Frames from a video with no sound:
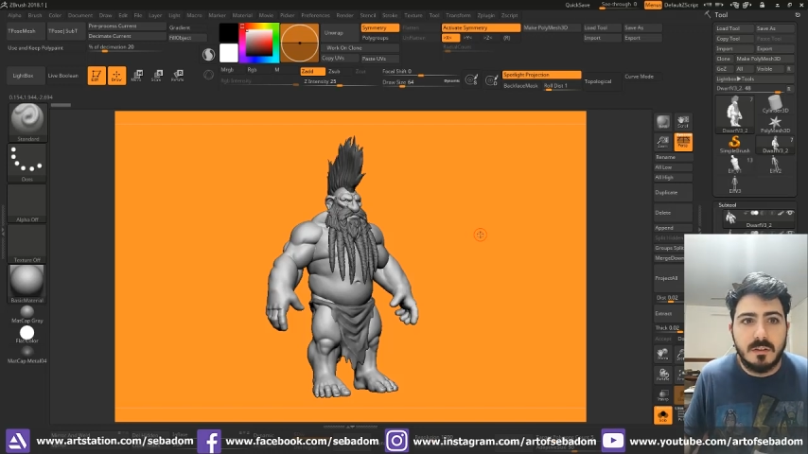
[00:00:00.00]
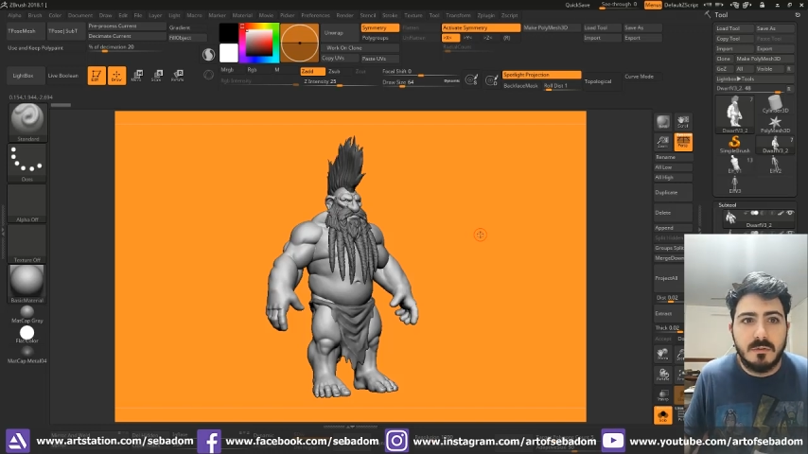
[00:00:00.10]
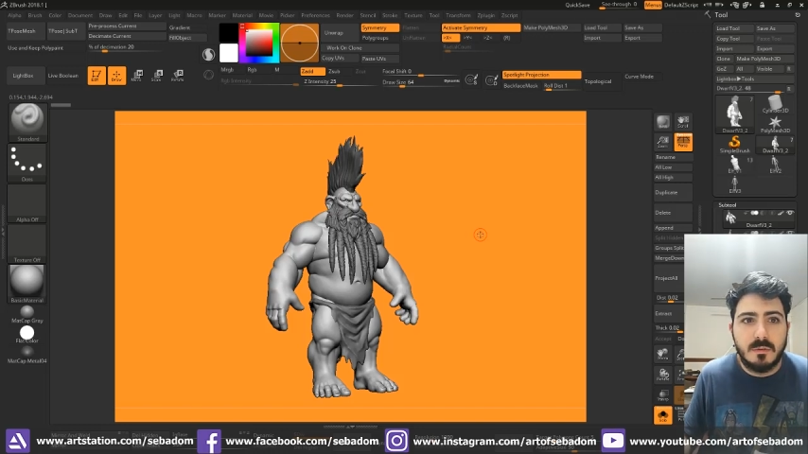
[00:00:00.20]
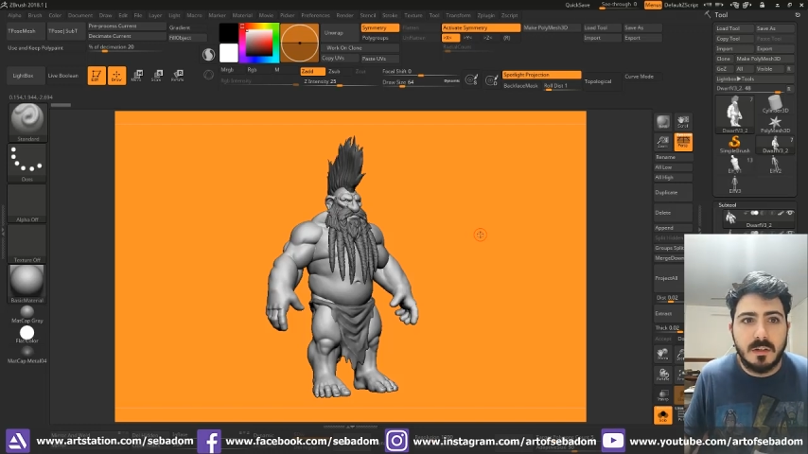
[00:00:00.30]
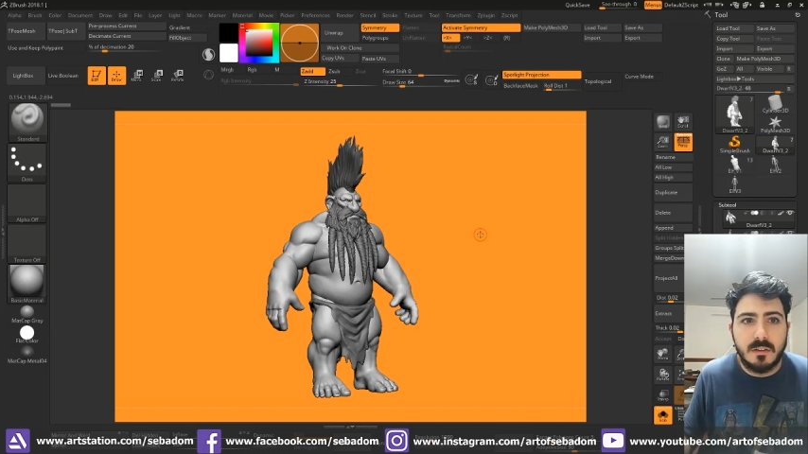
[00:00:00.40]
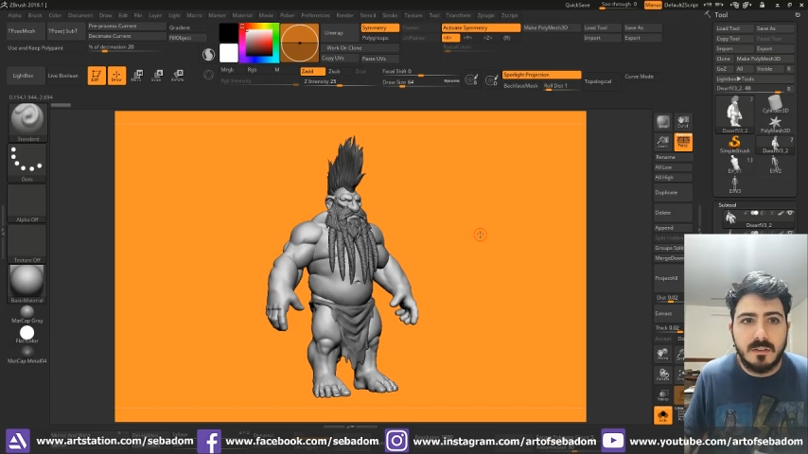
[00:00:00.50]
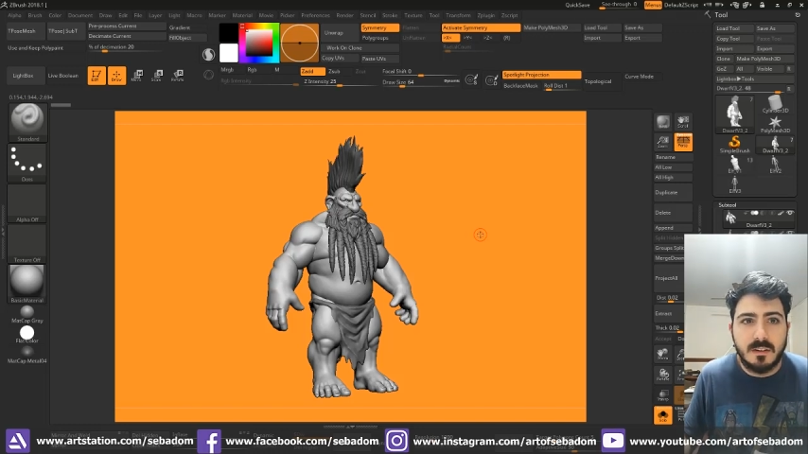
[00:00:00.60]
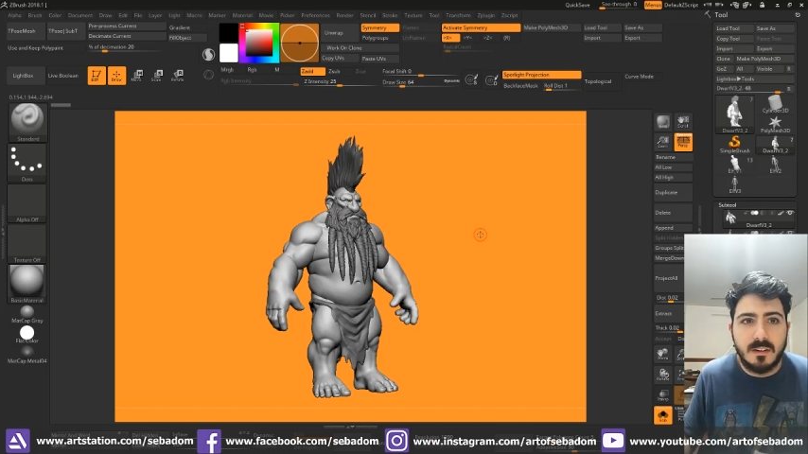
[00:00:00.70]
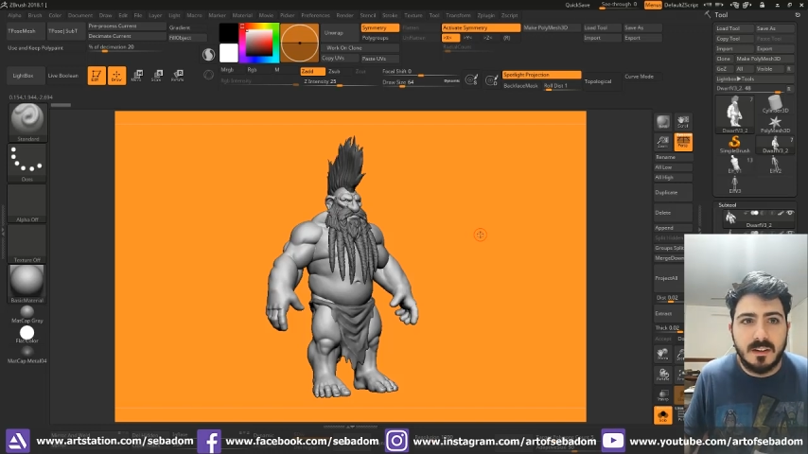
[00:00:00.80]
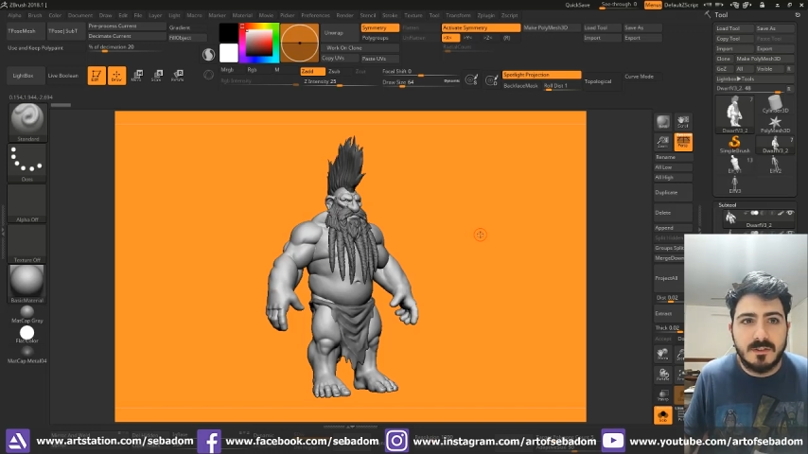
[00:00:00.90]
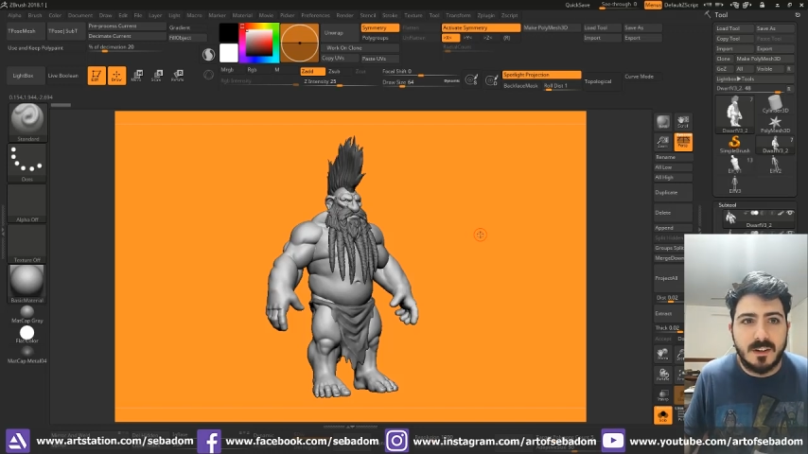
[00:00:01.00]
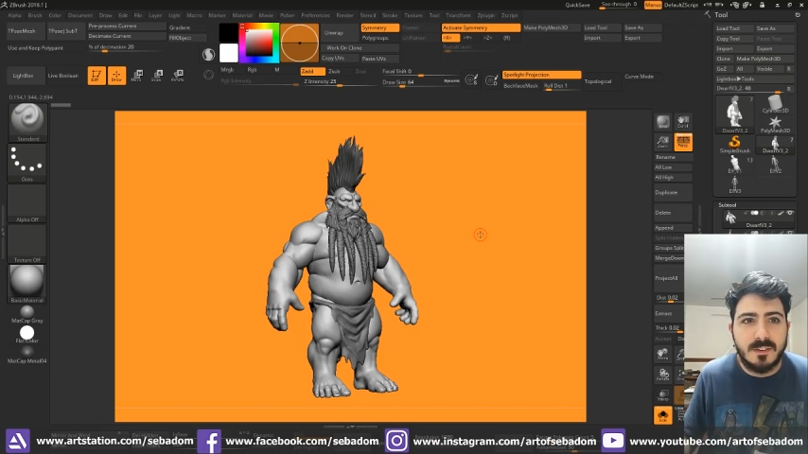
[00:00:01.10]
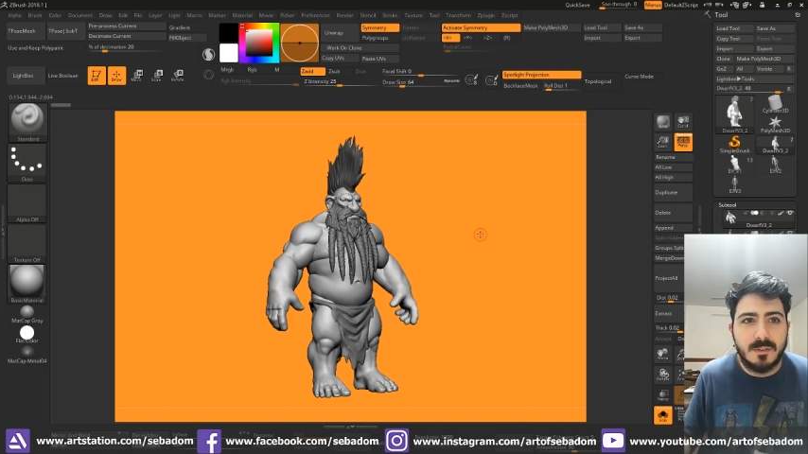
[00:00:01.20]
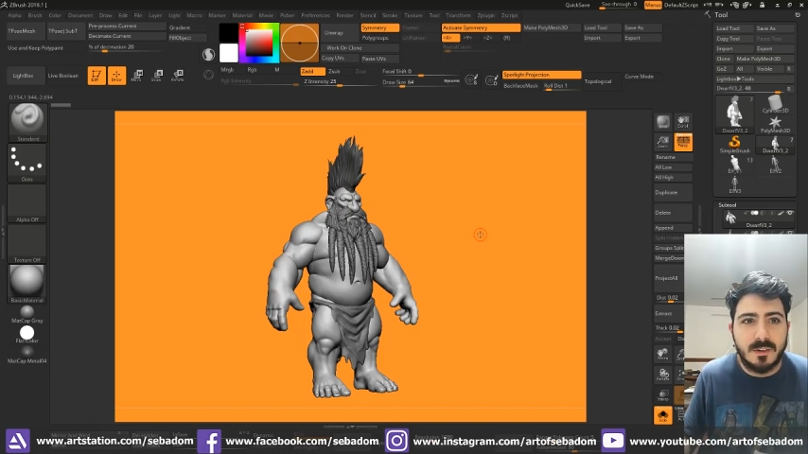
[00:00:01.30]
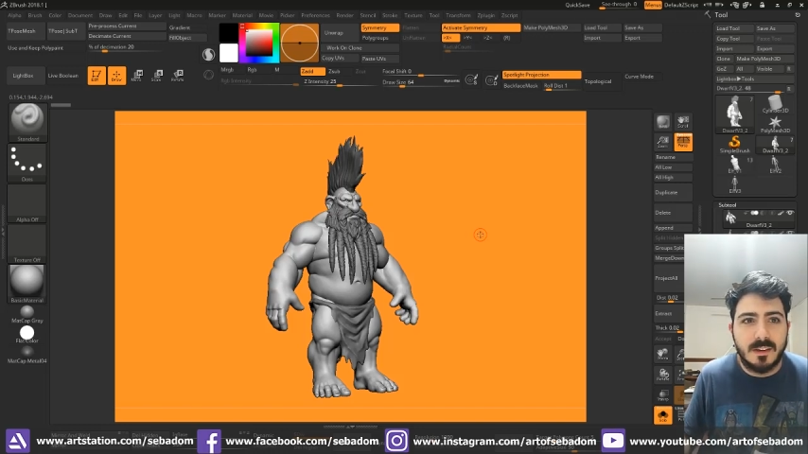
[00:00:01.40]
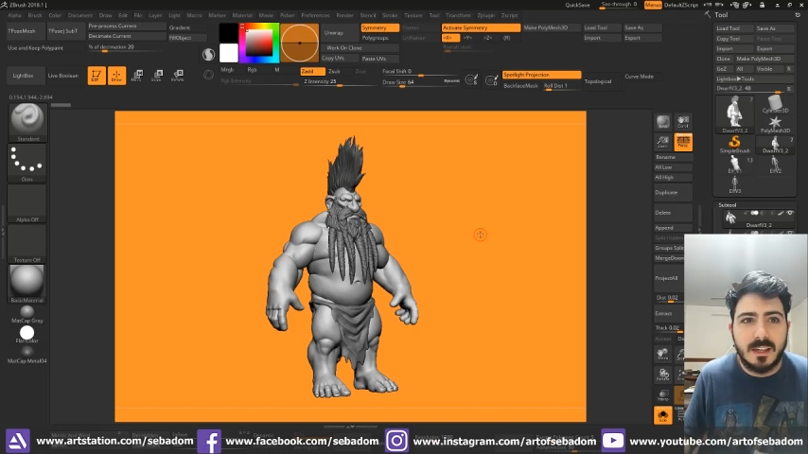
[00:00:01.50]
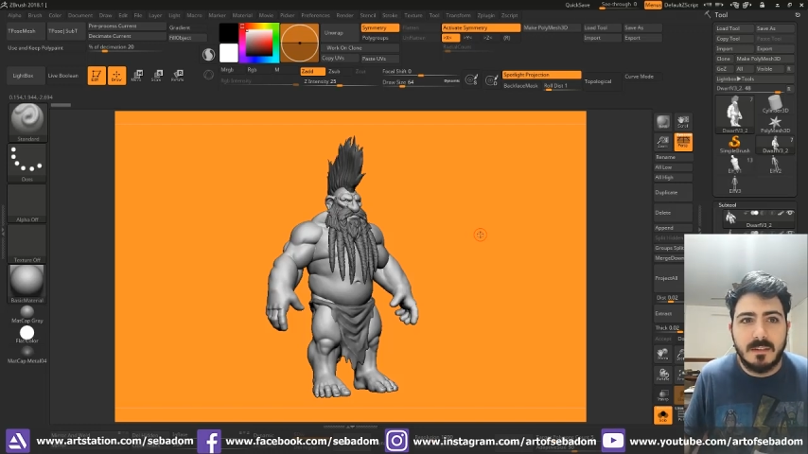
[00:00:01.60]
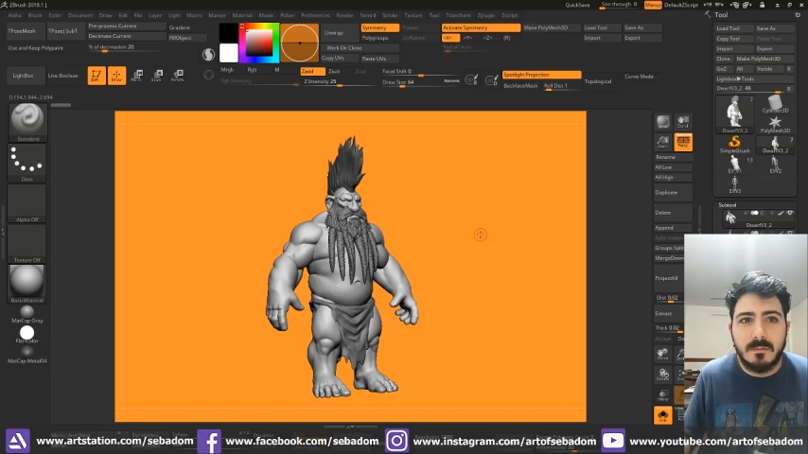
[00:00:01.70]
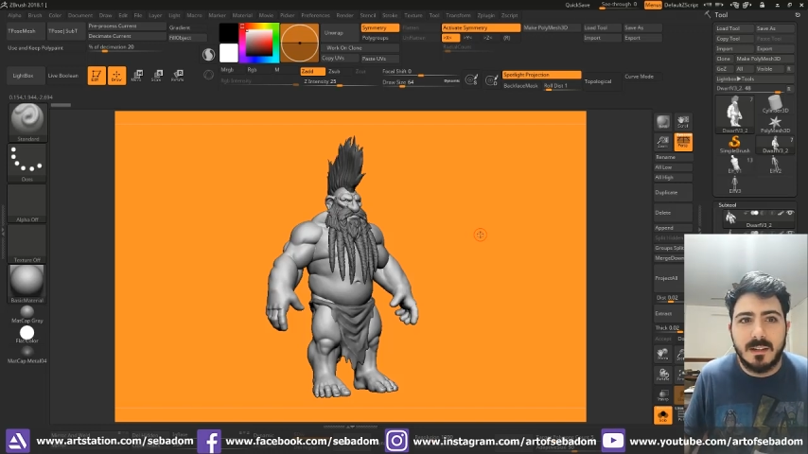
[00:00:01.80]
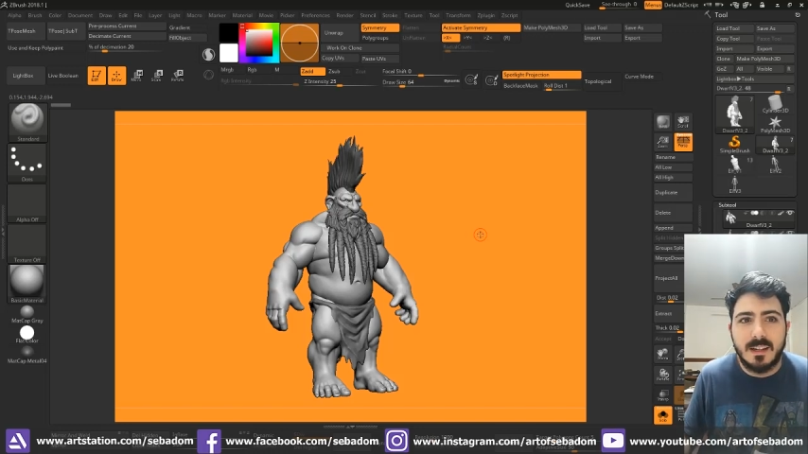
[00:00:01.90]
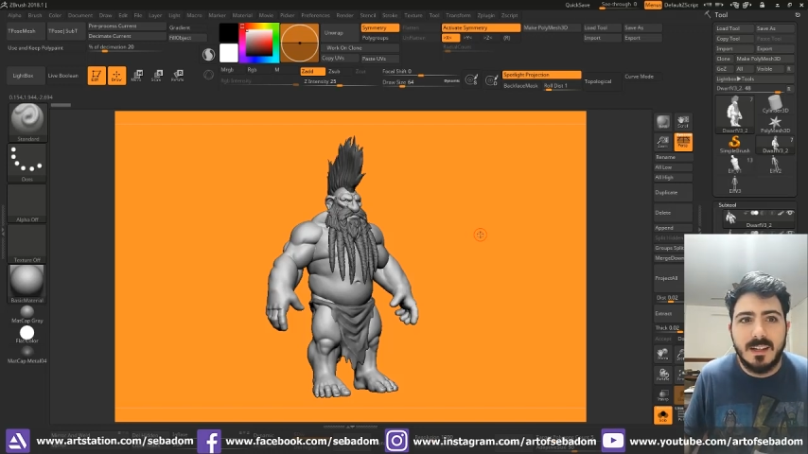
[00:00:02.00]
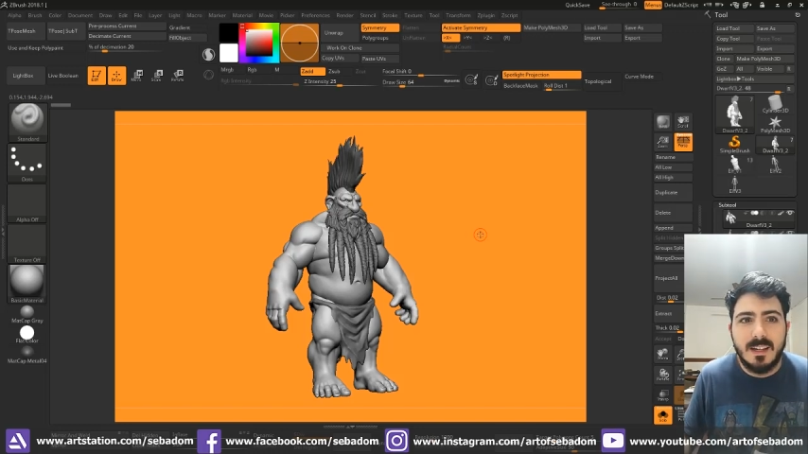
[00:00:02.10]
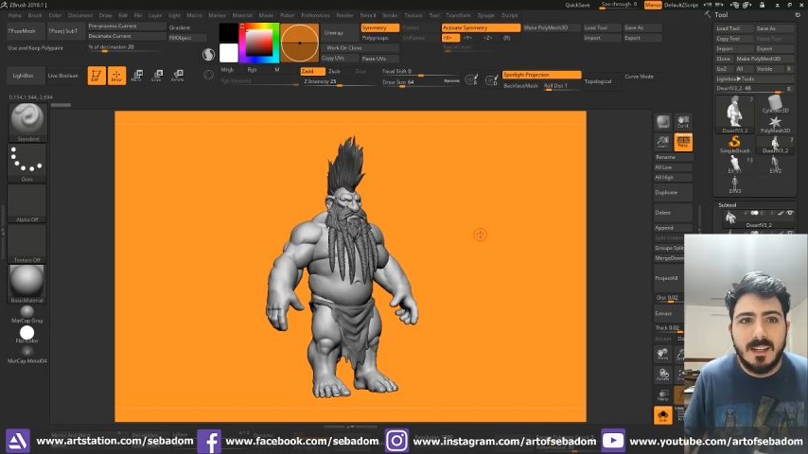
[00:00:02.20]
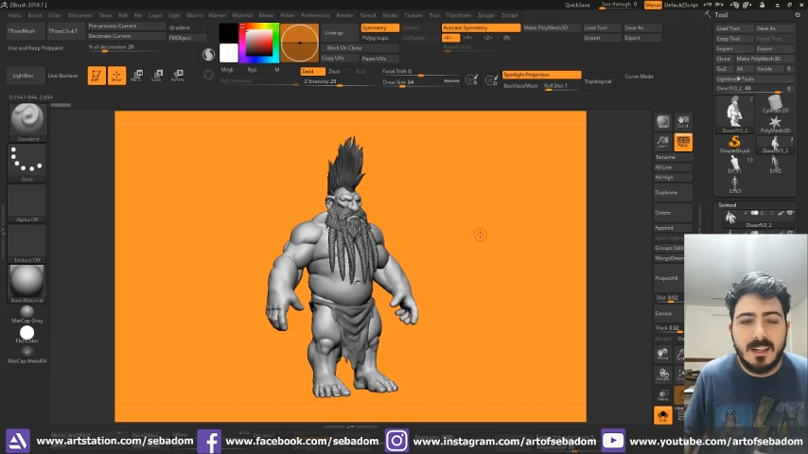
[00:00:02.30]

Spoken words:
This one is, I try to give him a